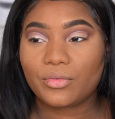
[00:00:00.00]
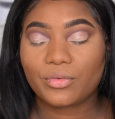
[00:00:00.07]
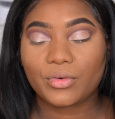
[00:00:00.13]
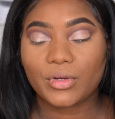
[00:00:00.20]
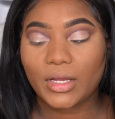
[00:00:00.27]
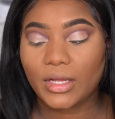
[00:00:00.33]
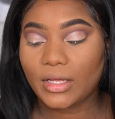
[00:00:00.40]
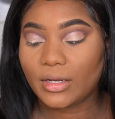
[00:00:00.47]

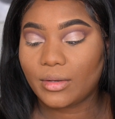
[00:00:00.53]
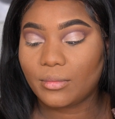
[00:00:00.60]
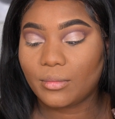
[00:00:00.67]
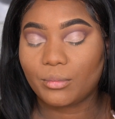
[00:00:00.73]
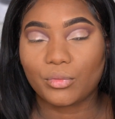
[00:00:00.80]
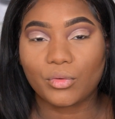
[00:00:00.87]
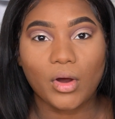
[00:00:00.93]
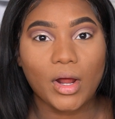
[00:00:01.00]
freaking
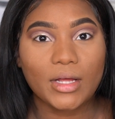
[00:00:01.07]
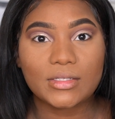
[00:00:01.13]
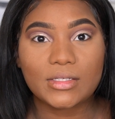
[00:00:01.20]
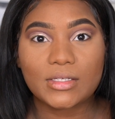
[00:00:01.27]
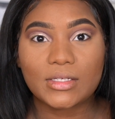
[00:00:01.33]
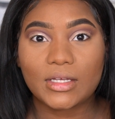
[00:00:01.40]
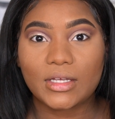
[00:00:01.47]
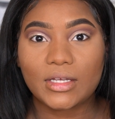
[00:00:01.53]

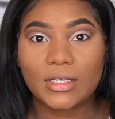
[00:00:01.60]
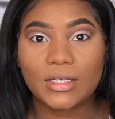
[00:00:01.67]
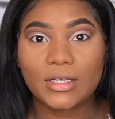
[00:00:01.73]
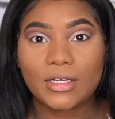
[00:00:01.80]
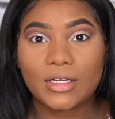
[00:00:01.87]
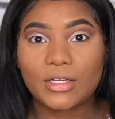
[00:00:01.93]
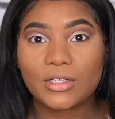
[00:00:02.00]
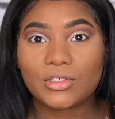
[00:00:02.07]

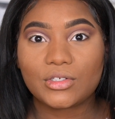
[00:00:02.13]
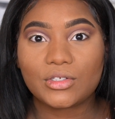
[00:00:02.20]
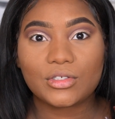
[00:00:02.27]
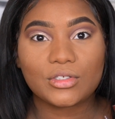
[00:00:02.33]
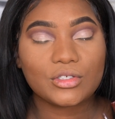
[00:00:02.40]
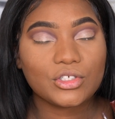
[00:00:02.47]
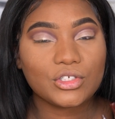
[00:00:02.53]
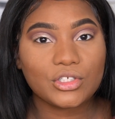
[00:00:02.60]
bronzy,
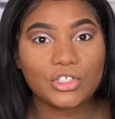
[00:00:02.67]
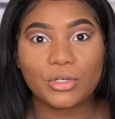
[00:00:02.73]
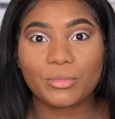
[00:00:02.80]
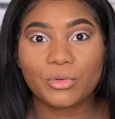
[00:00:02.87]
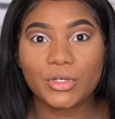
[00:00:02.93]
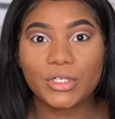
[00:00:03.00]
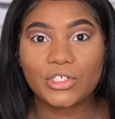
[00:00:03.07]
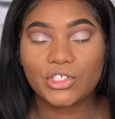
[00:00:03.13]

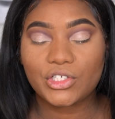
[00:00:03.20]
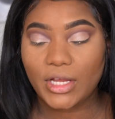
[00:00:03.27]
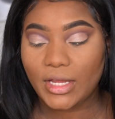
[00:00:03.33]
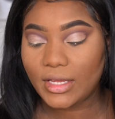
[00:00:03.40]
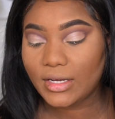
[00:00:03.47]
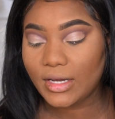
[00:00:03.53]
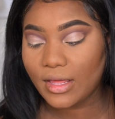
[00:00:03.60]
shimmery shade.